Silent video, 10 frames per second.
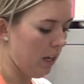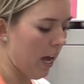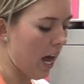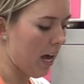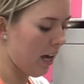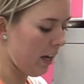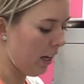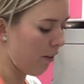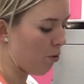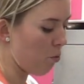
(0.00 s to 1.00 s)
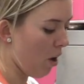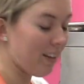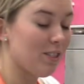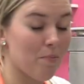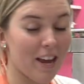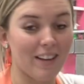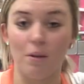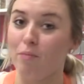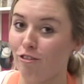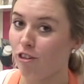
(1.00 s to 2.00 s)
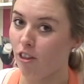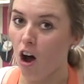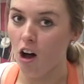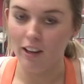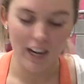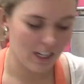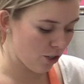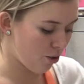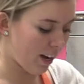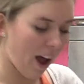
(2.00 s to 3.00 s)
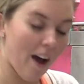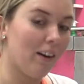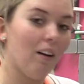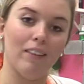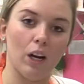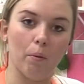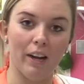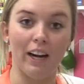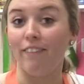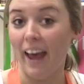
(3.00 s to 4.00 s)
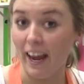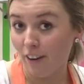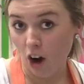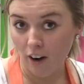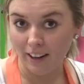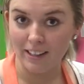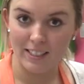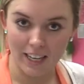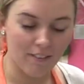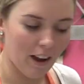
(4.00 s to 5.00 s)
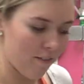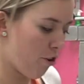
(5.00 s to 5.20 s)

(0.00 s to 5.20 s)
And if you wanted to make something for the holidays, you could add a little bit of eggnog instead of heavy